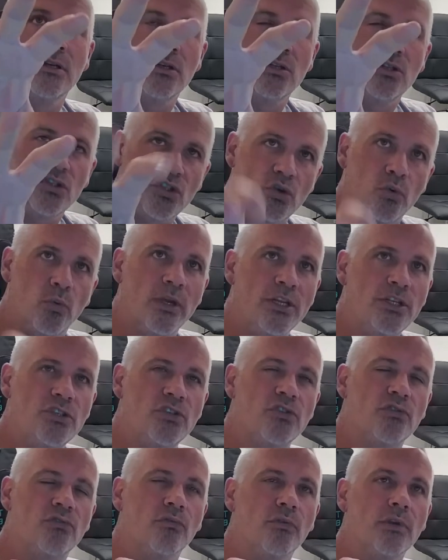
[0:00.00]
Twitch
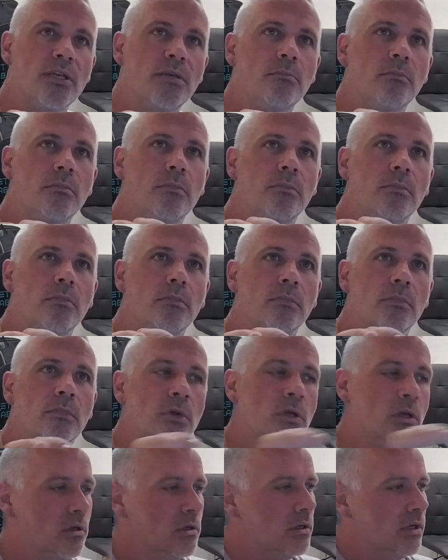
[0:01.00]
stream
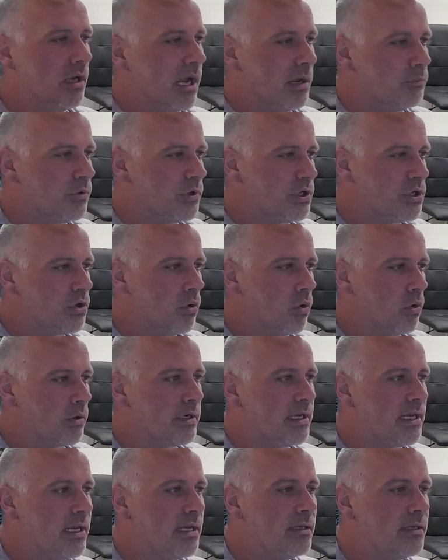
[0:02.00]
I'm
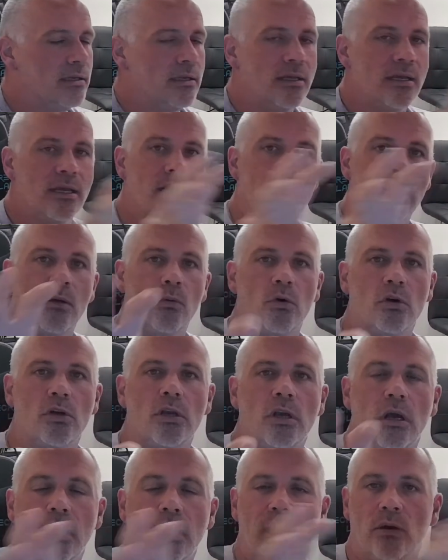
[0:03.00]
recording it and I will
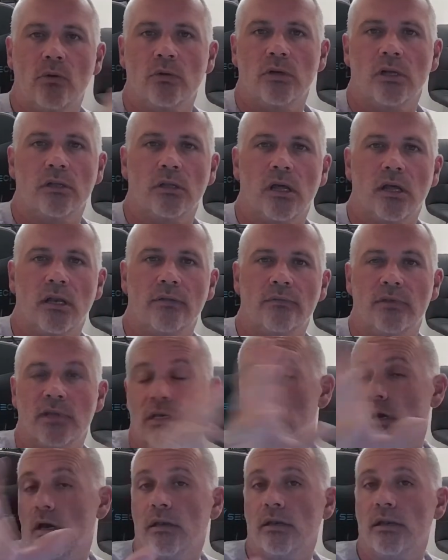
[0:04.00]
cut out a lot of the
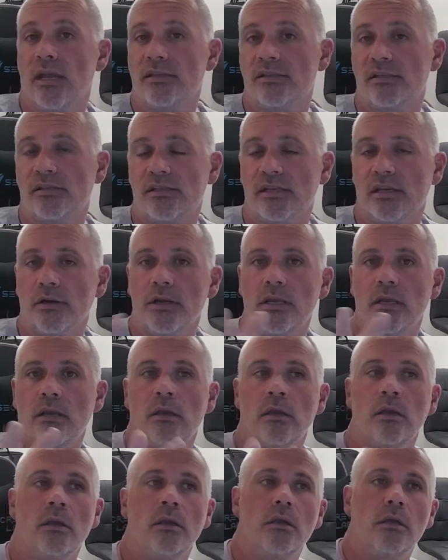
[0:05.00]
unnecessary
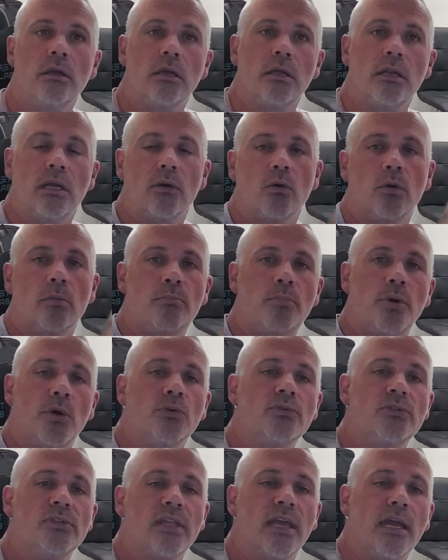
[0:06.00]
and I will
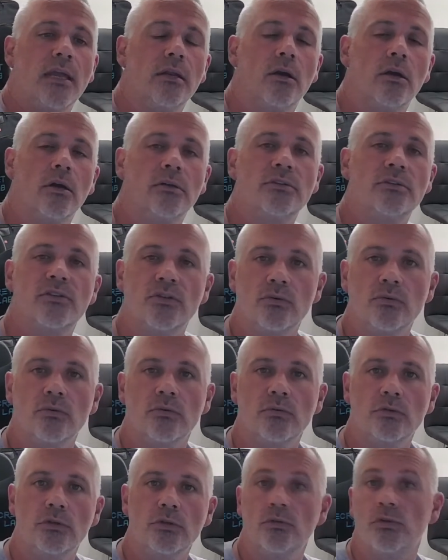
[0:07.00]
post that onto
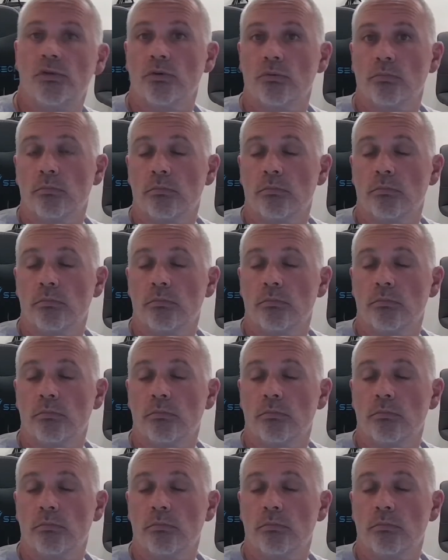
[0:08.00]
YouTube.